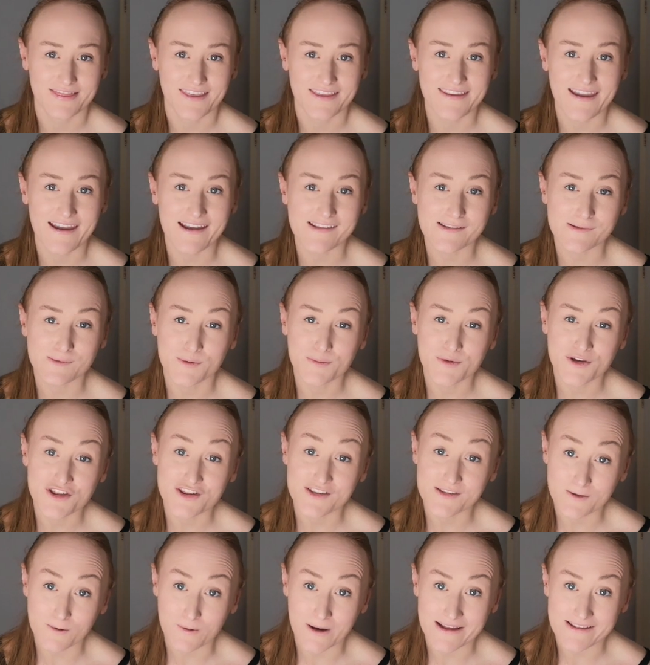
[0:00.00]
The next one, which
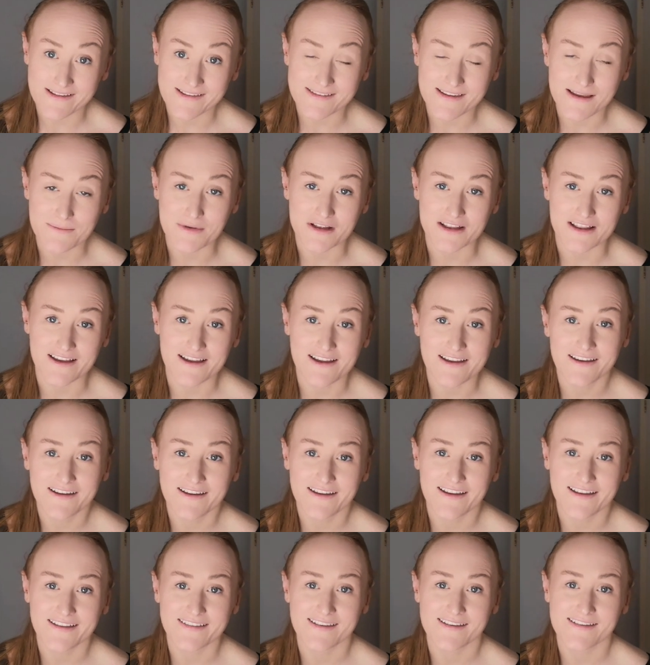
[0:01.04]
is quite similar,
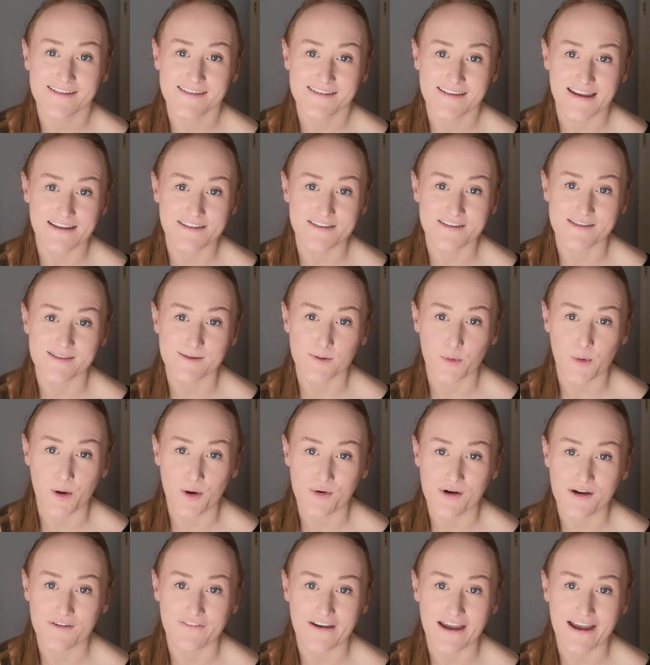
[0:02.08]
is the status
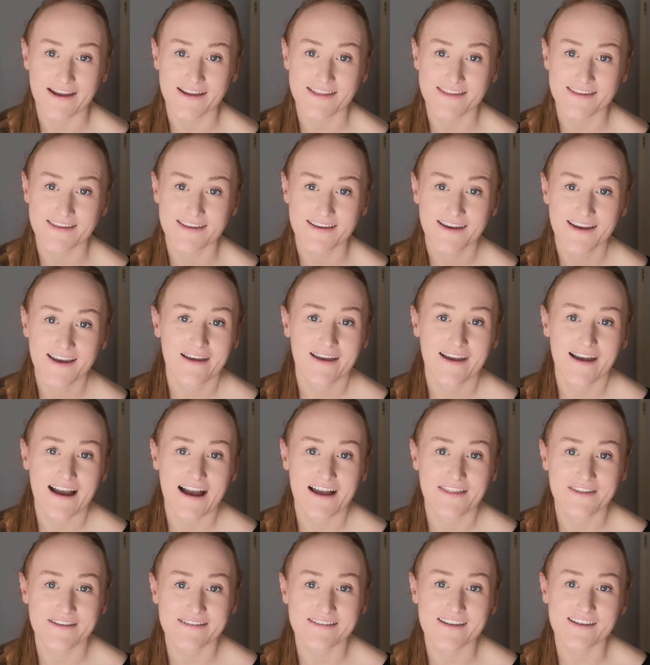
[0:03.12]
quo effect.
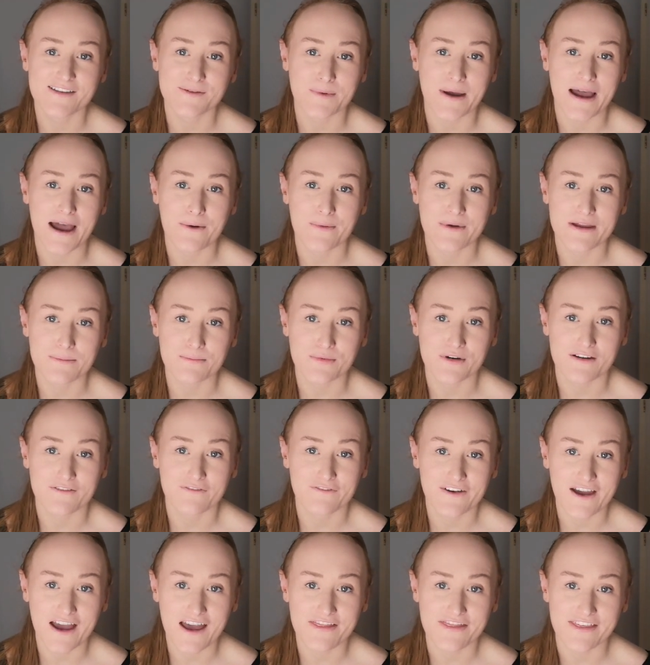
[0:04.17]
And this is where we
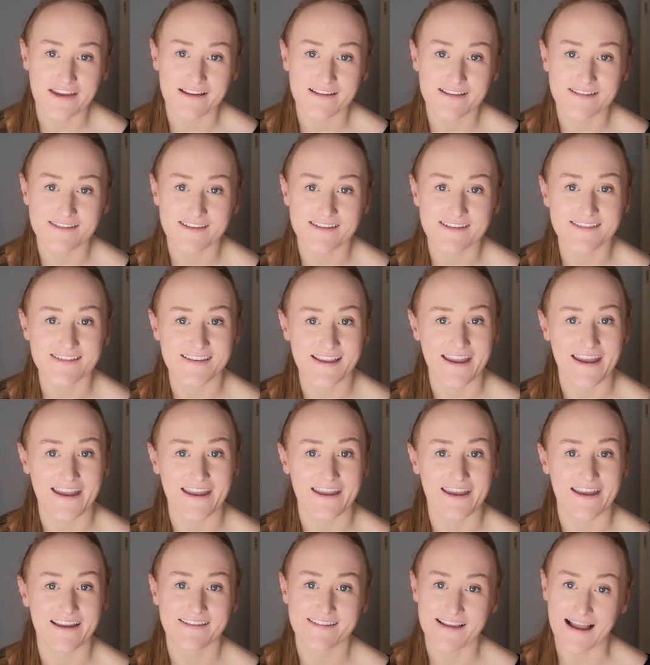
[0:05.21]
prefer things to
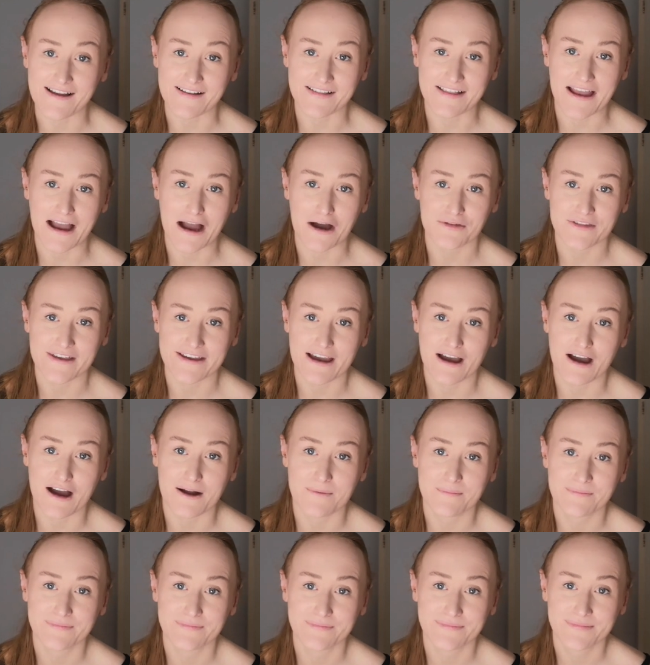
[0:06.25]
stay exactly how they
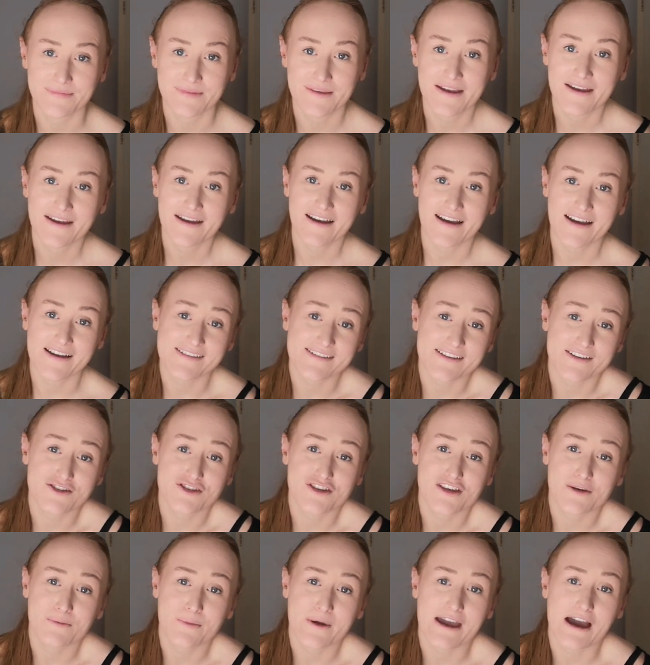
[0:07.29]
are.
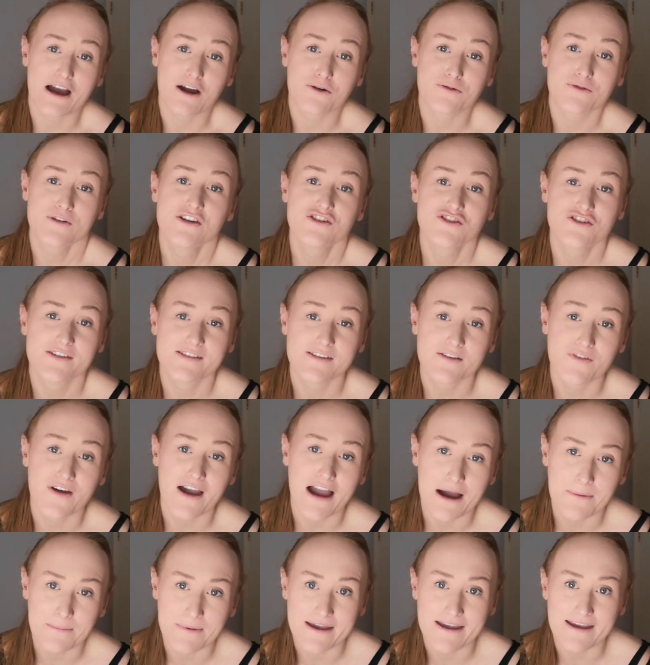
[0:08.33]
Essentially, we are creatures of
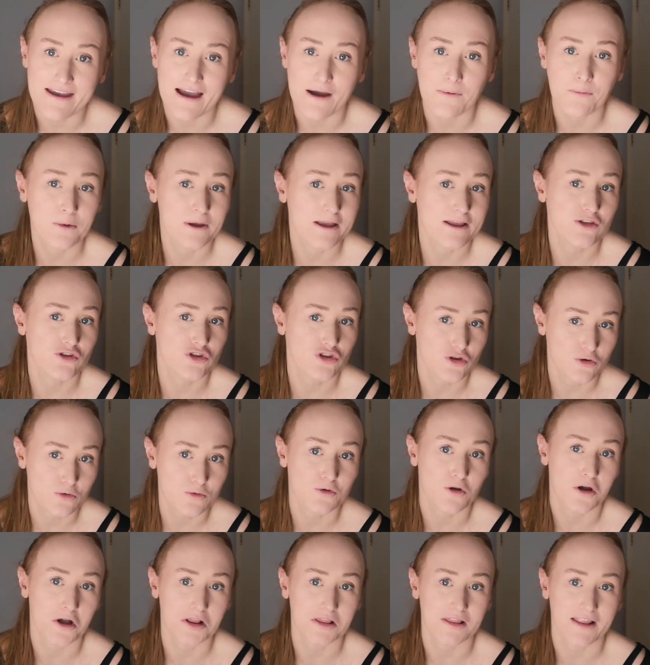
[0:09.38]
habit and we do
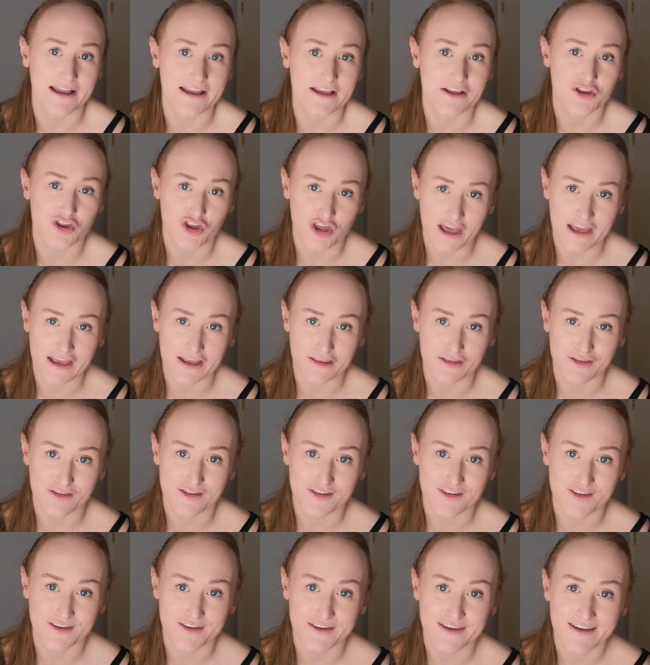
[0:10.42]
not like
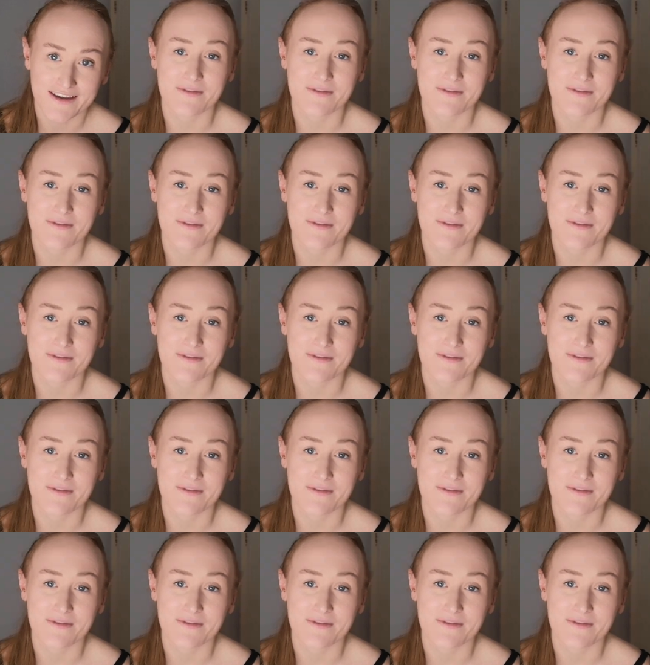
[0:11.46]
change.